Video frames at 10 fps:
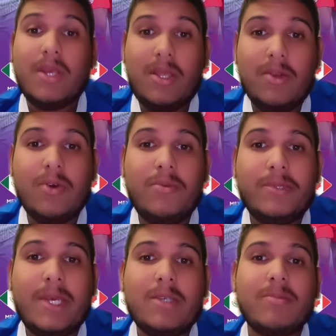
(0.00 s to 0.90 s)
in the group
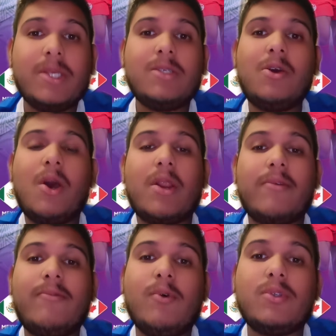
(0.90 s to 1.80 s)
stage, Mexico had a
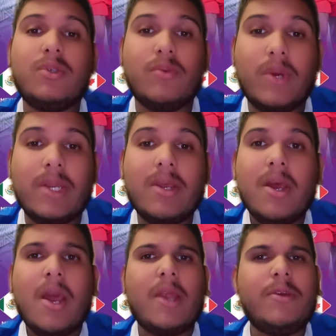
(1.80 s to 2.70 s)
4-2 win,
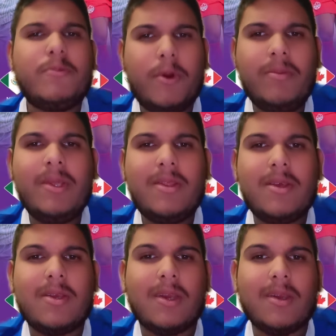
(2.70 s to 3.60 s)
and you're probably
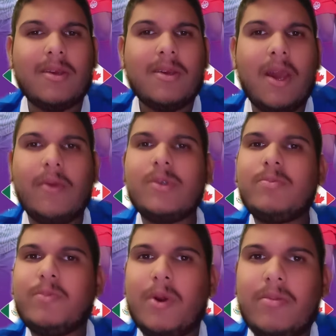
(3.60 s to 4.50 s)
thinking it was
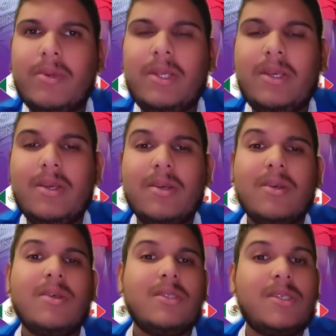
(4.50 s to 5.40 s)
probably
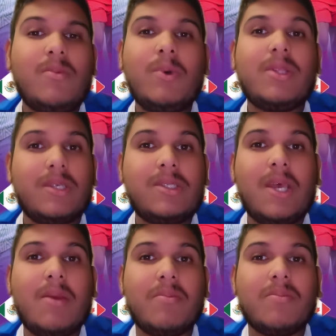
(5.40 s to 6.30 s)
somewhat the
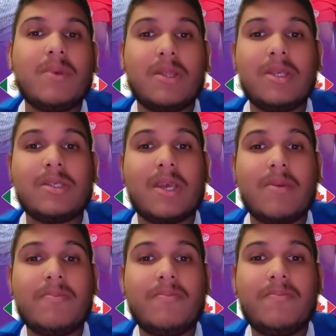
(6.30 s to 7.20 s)
same in this
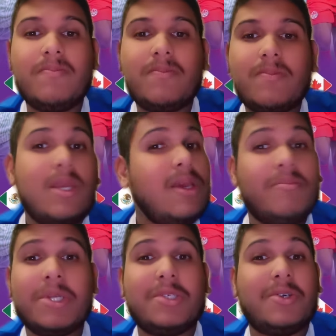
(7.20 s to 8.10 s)
game.
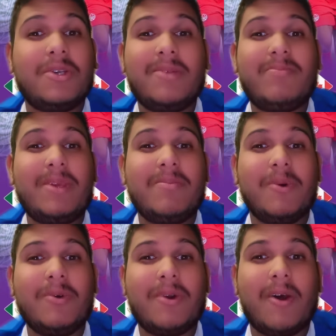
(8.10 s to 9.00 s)
But you couldn't be
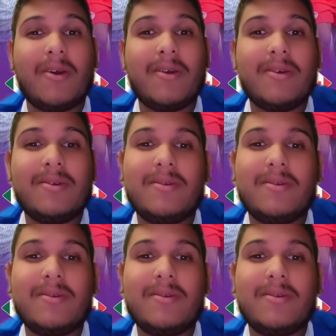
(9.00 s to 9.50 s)
more wrong.